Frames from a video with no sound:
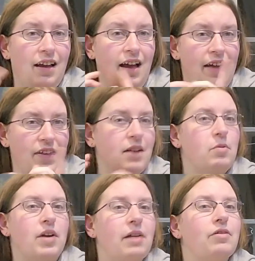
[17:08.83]
I think I'm
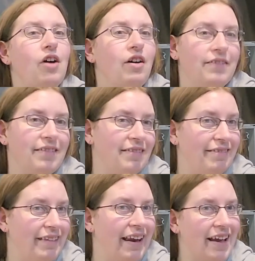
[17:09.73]
okay with calling
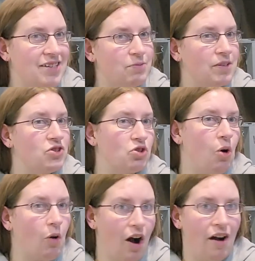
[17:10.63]
the next one
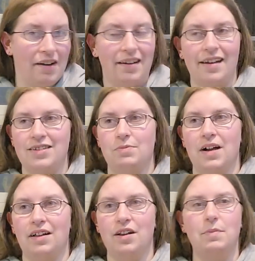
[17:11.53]
Drogon as
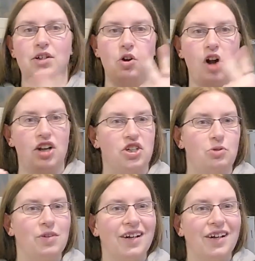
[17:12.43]
well. It'll be Drogon 2.